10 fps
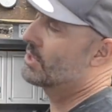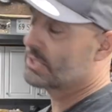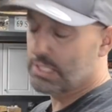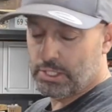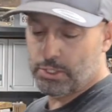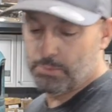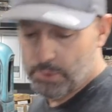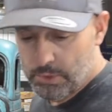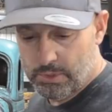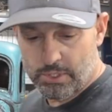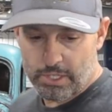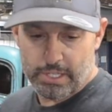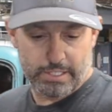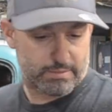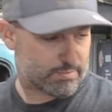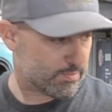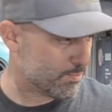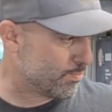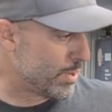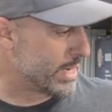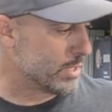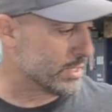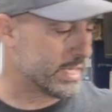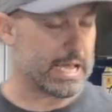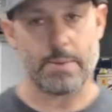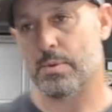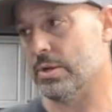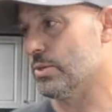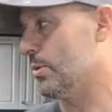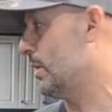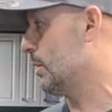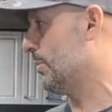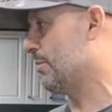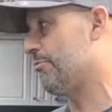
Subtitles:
just in a good mood and thought I'd break out the camera and do a little bit of